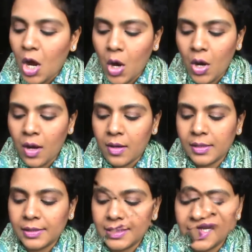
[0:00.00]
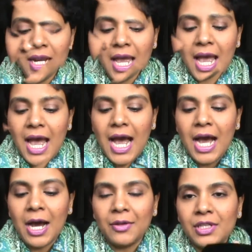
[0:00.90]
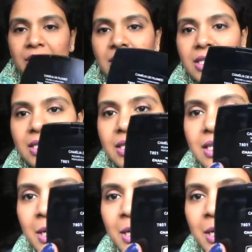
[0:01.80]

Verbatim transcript: uh, this is a uh, gift. This is